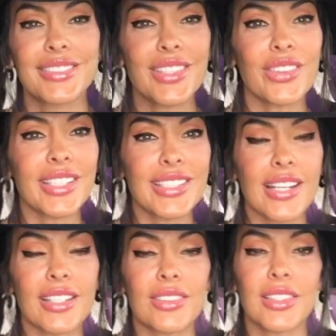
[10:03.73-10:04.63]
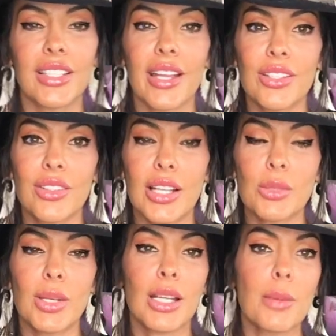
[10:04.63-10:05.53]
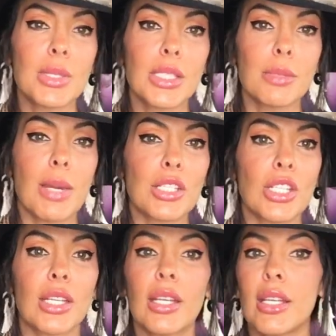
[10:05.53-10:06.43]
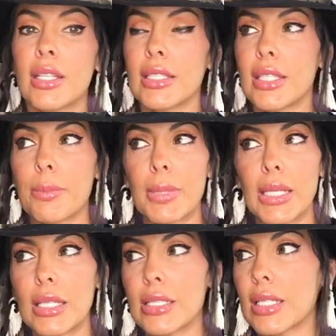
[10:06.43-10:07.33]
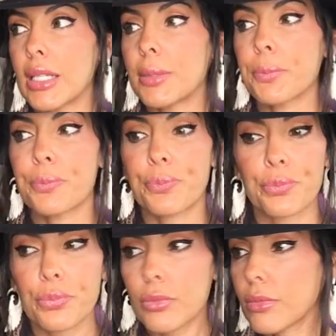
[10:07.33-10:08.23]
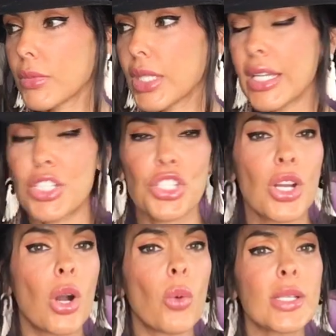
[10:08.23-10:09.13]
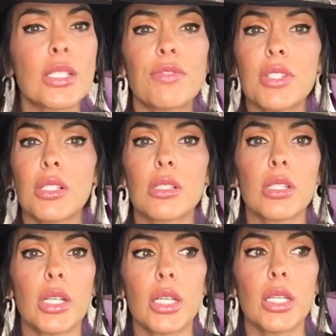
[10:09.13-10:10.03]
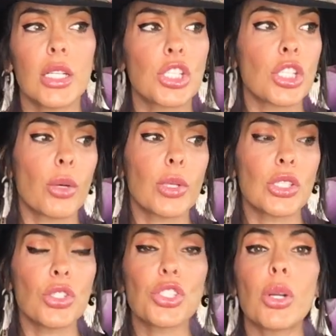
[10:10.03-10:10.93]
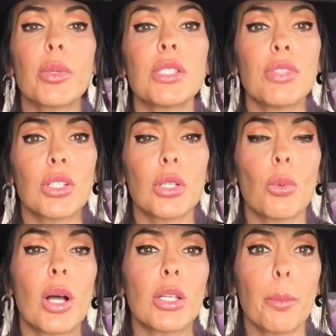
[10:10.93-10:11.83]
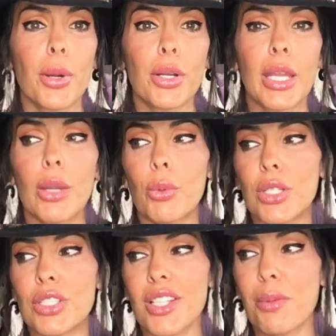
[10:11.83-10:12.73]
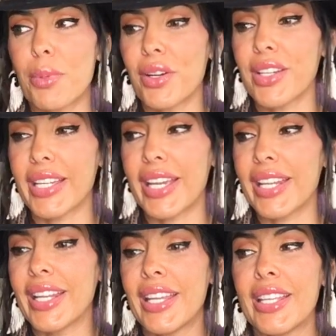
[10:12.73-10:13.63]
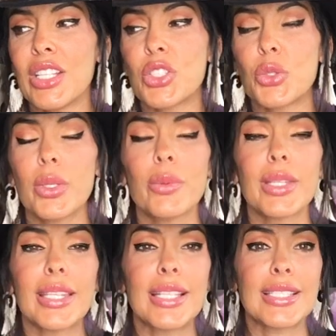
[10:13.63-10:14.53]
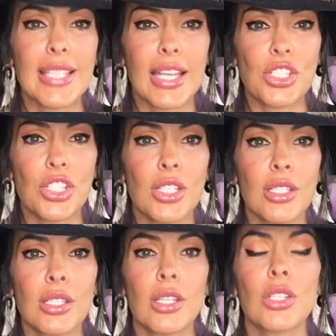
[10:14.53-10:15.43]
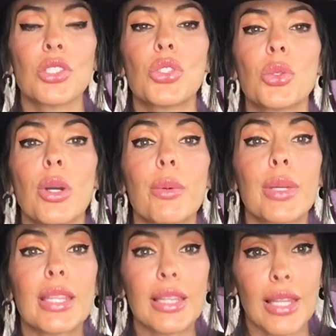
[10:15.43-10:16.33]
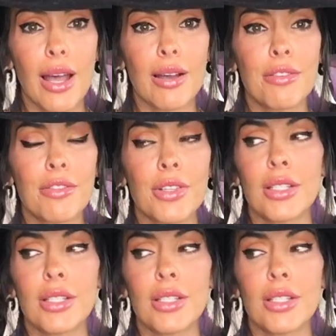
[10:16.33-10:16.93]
don't get technical again, you guys. When it comes to smudging, keep it easy. It should always feel good. You should always feel good while you're burning it. When you're done burning it, do it with intention. Do it with love.